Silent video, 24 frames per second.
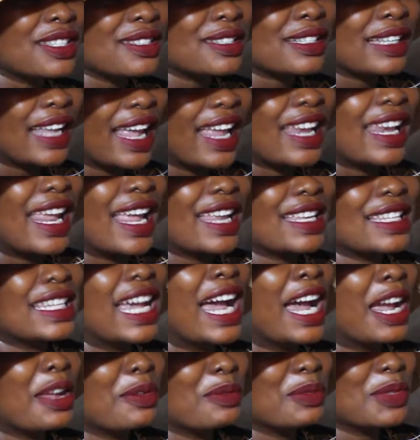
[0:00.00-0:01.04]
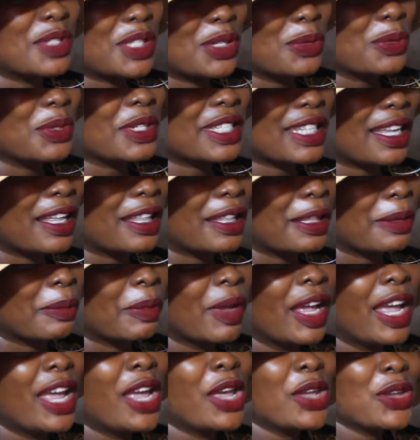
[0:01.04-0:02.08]
and had time, she would tell them,
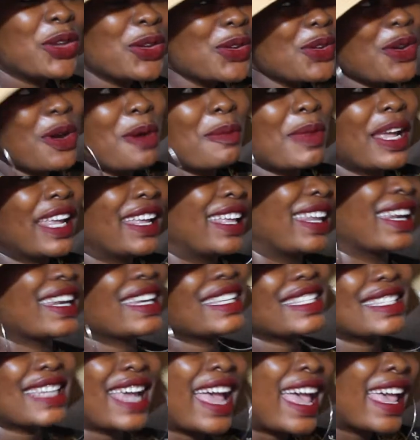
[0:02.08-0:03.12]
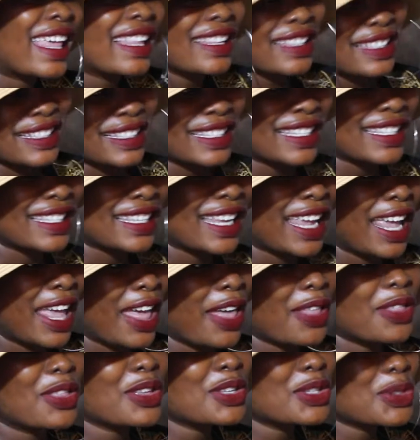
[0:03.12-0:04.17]
my grandchild,
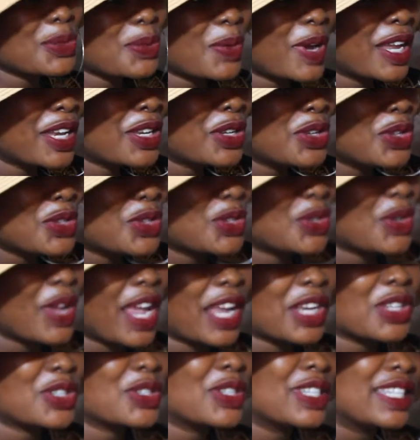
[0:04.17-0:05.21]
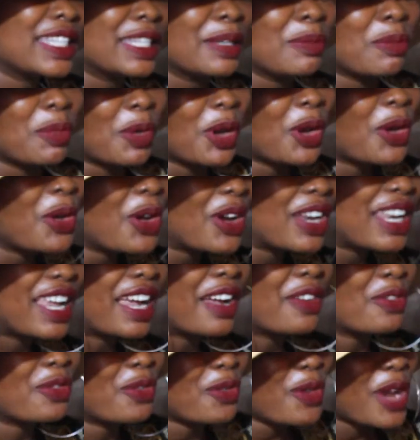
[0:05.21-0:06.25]
this one used to actually bring all her
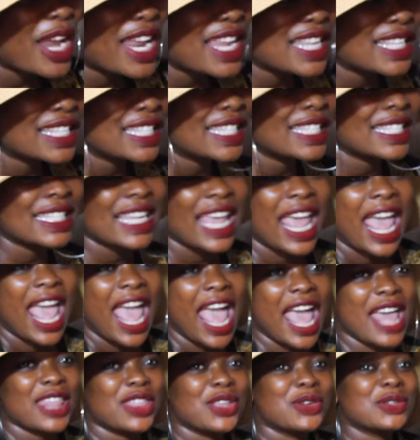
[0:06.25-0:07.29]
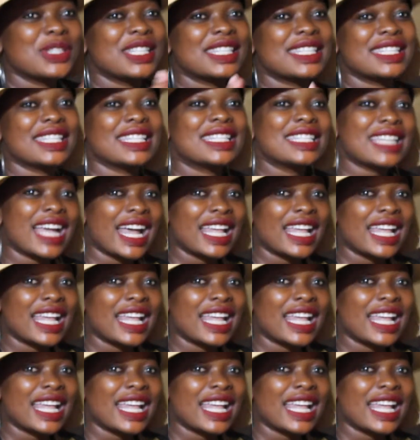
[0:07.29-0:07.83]
friends and they'd sit under